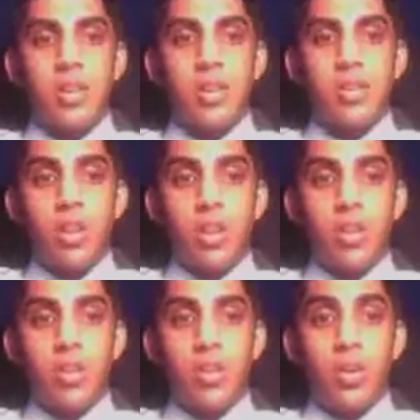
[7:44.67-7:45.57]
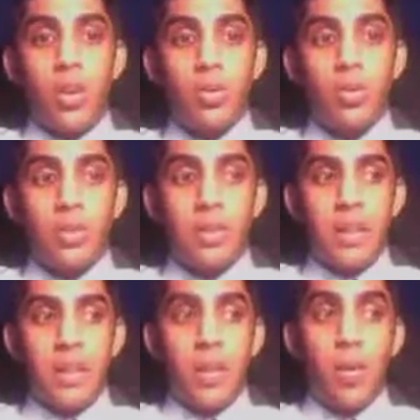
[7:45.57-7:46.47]
So it would be
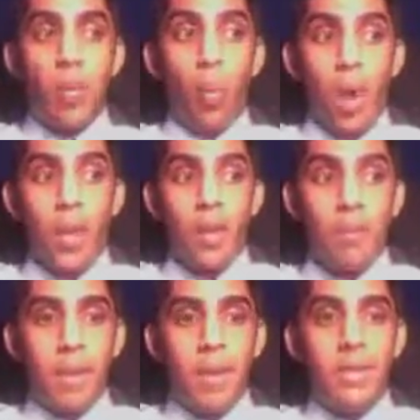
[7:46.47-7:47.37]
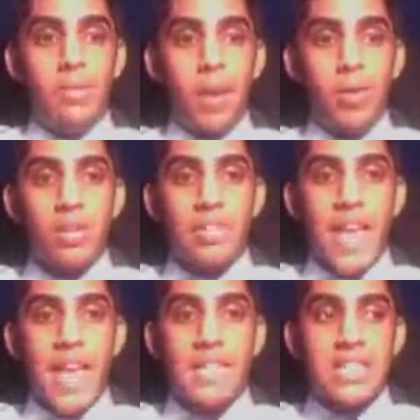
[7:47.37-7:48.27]
like, 1, my opponent's
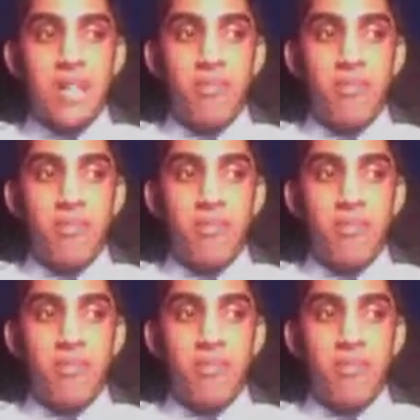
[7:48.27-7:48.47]
case